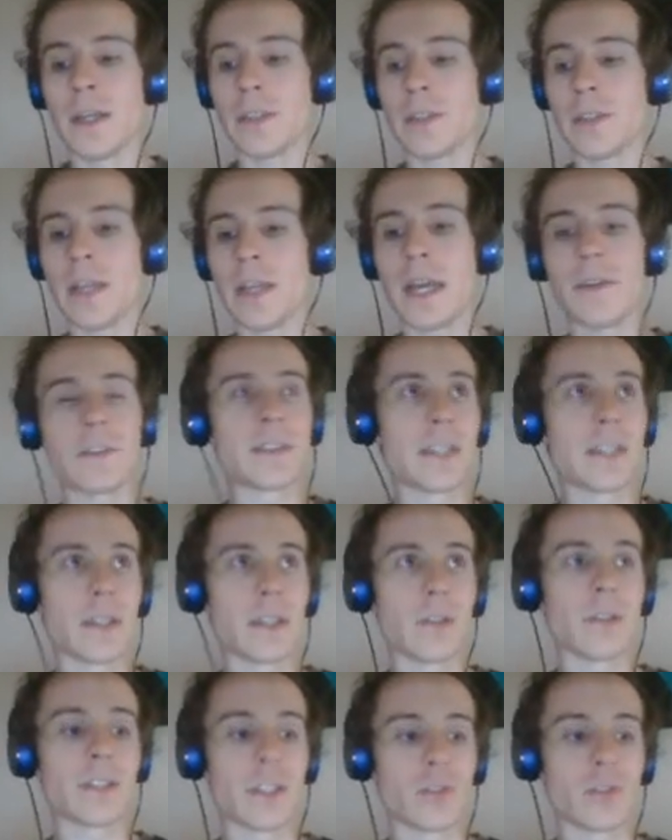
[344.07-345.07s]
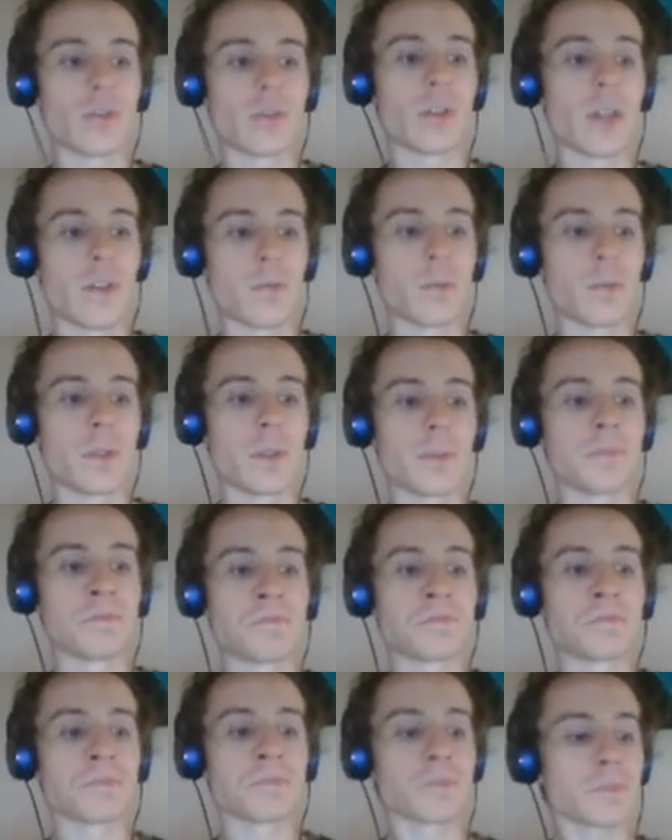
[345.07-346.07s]
to have a single central government.
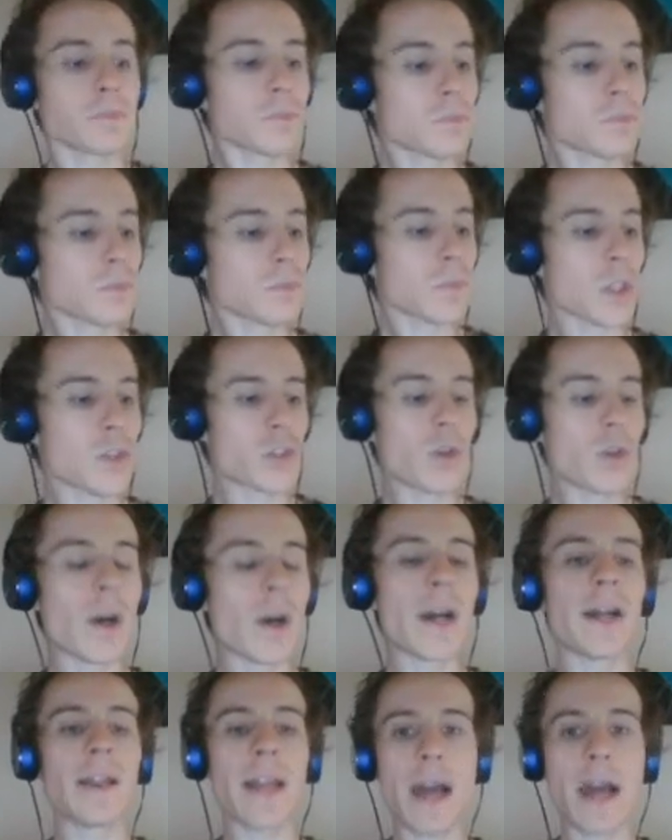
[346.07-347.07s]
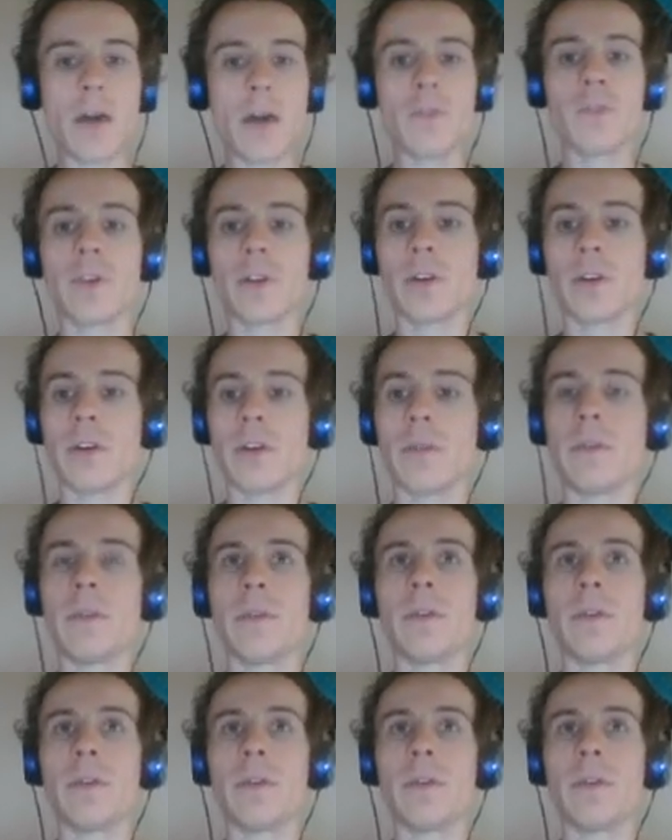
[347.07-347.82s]
So I allow for